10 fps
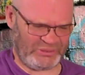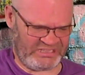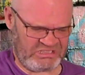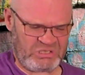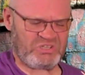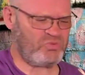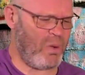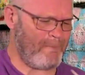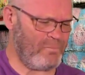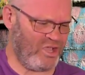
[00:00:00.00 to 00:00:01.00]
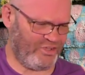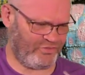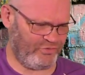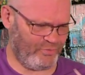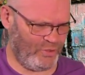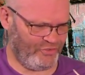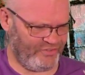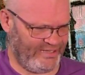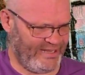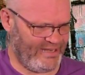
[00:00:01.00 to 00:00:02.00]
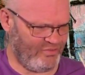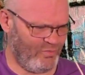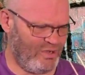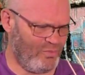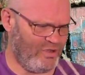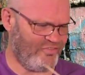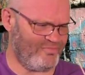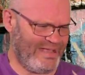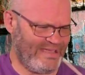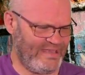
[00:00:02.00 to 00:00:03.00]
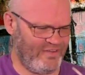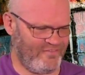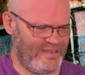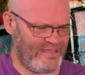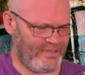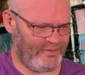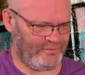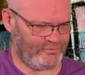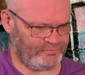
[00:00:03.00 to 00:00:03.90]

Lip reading: as long as one person's watching, then it's well worth making the video.